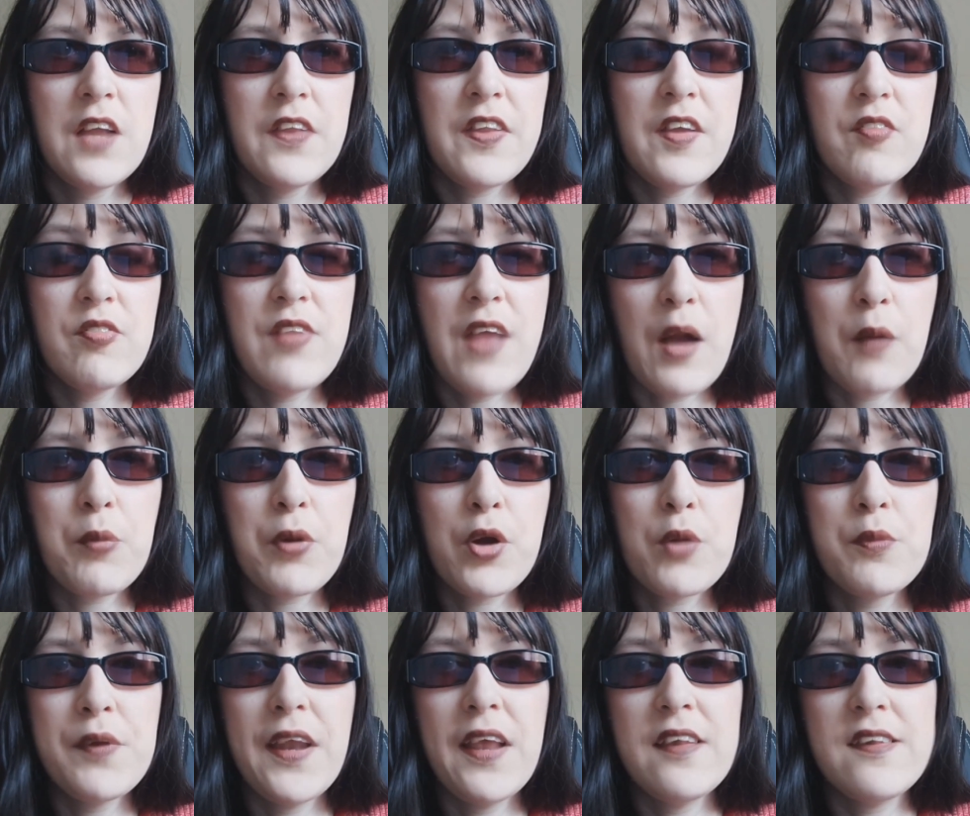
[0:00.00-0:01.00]
They've now
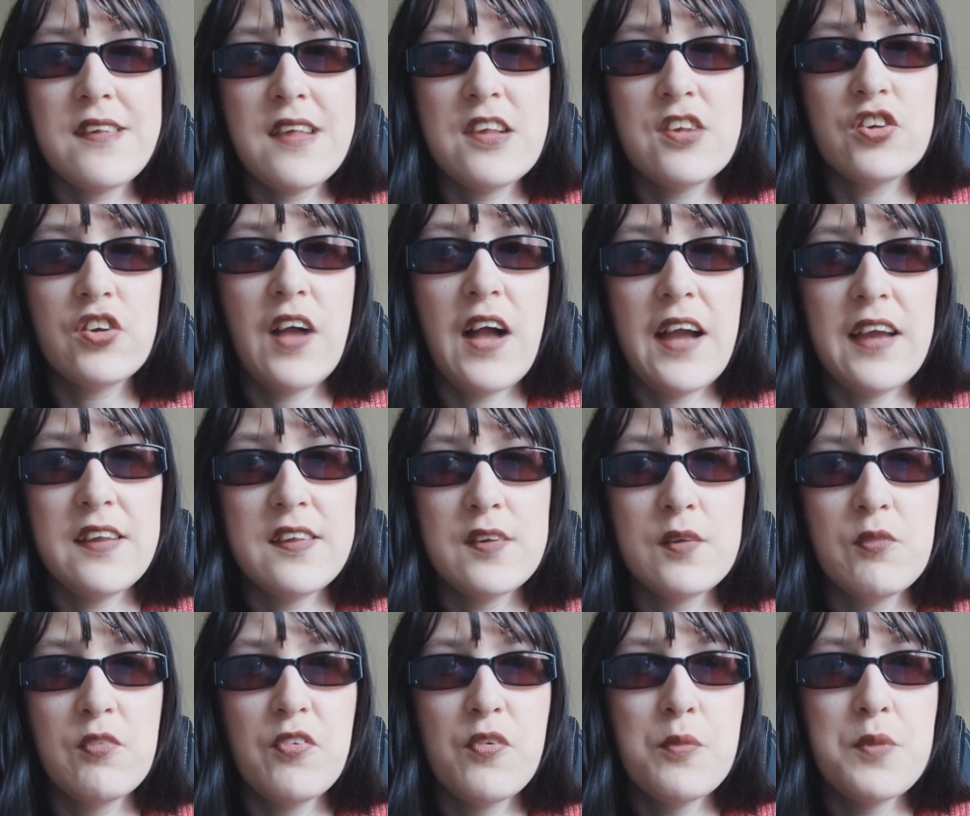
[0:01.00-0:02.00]
become an essential
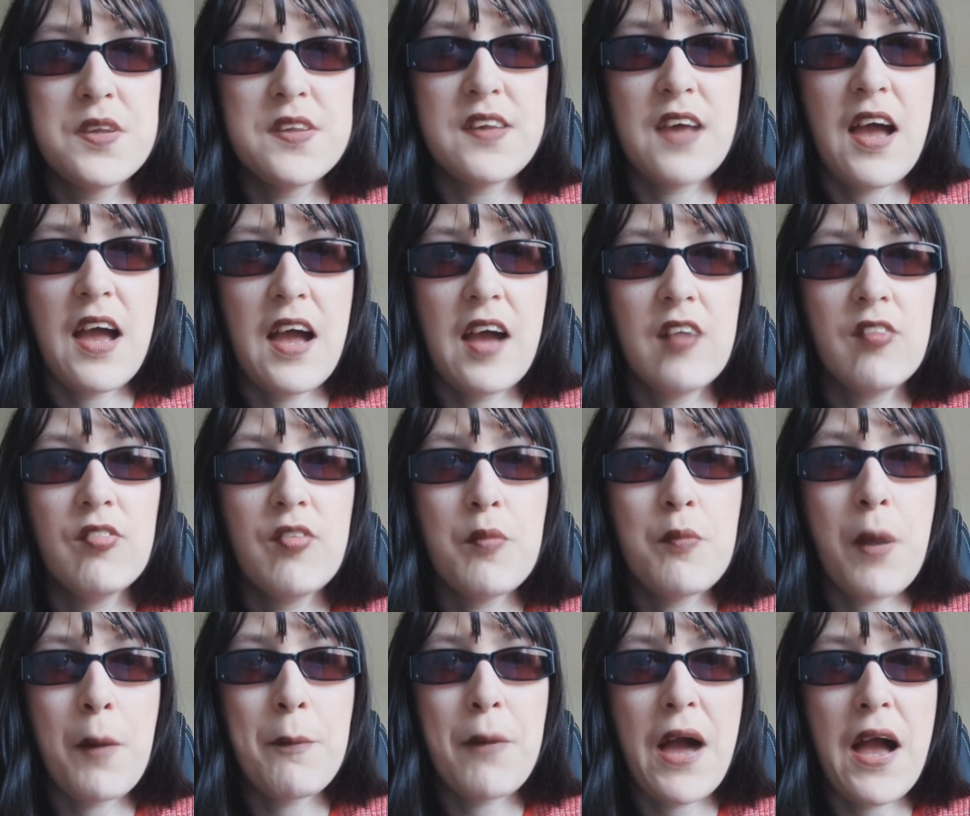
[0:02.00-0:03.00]
item for me to have in
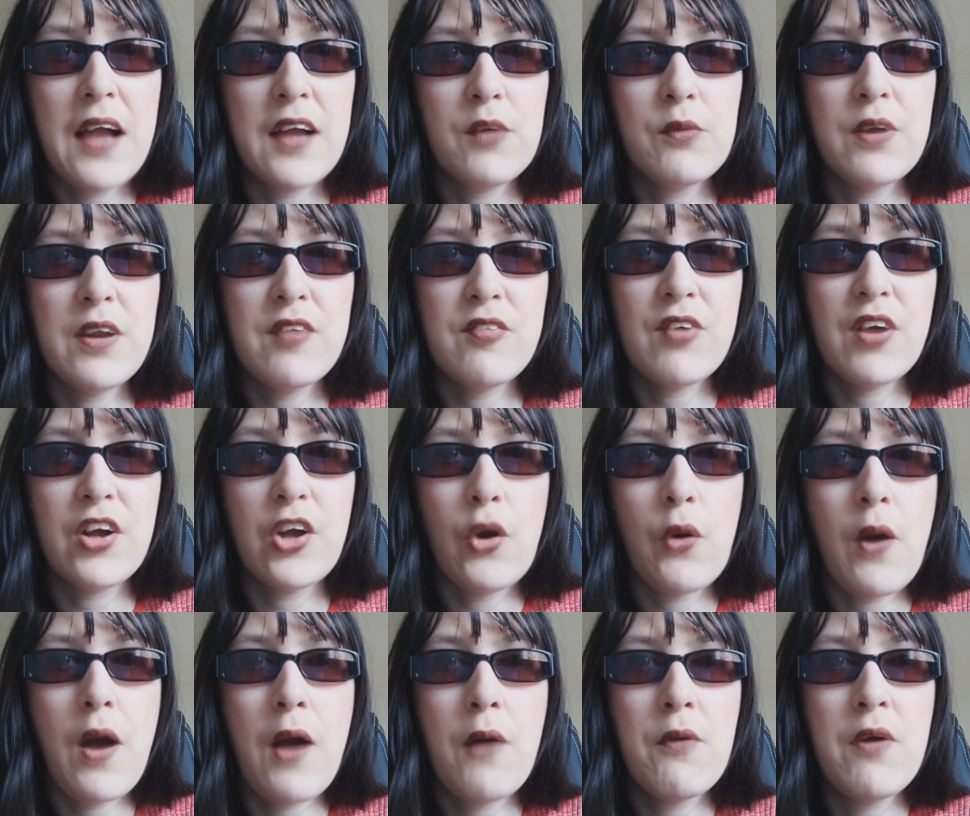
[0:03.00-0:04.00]
my bag whenever I go
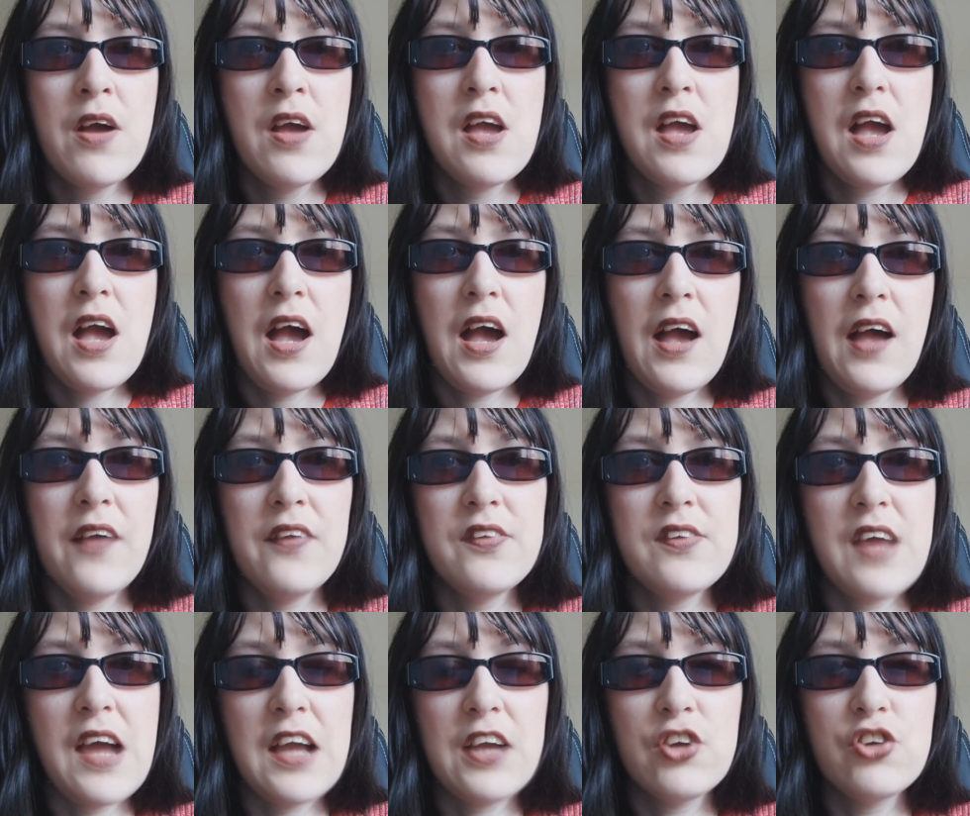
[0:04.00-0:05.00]
out,
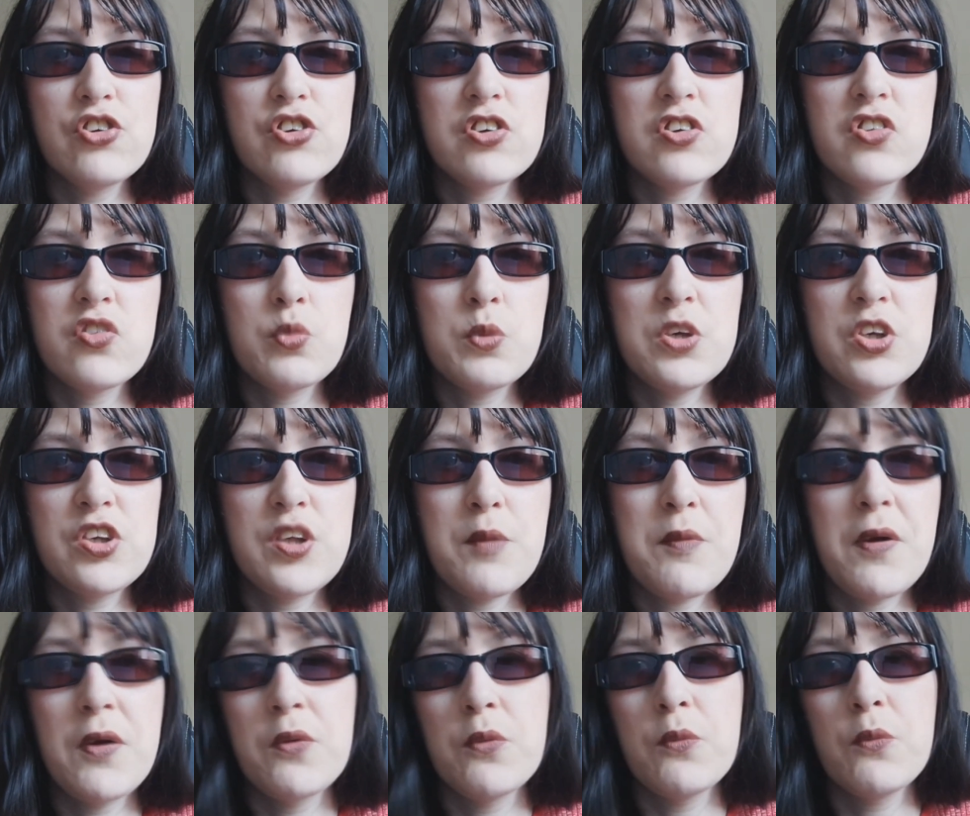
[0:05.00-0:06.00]
and I can just switch
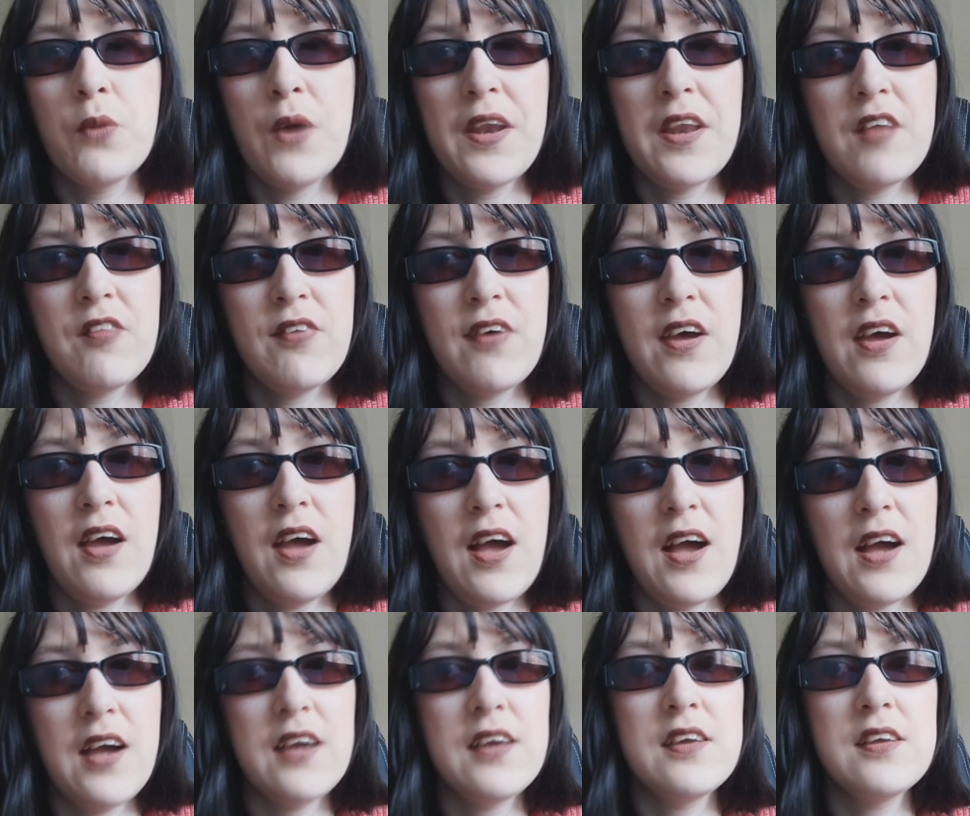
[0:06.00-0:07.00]
them out whenever
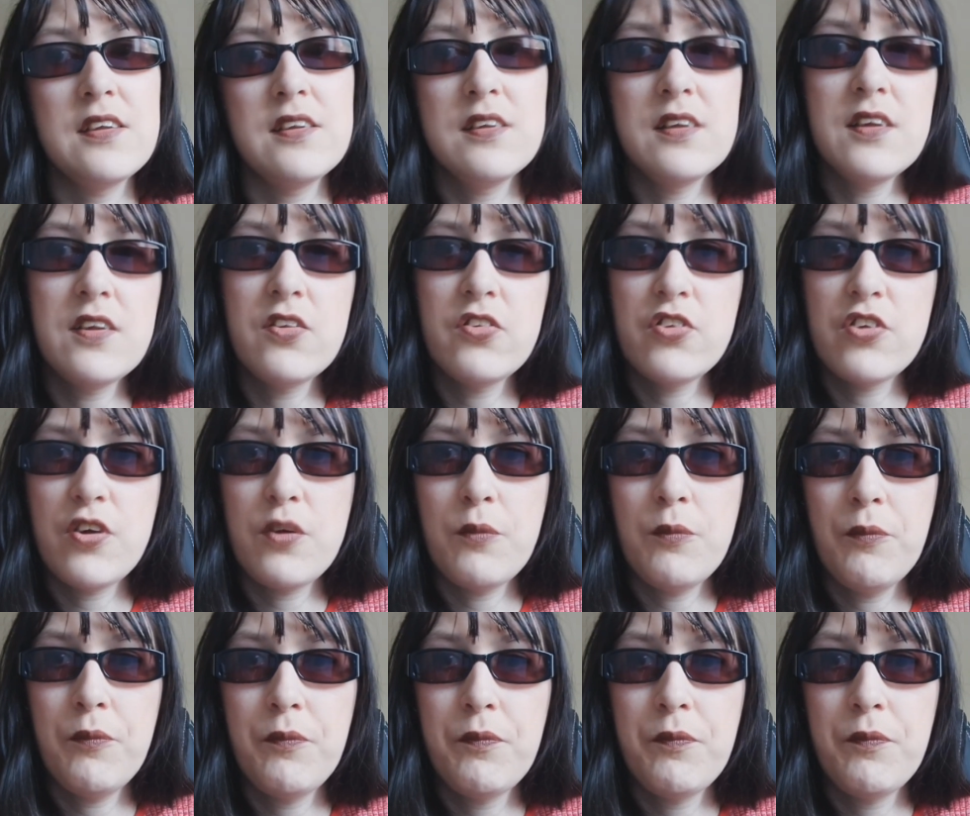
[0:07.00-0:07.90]
I need to.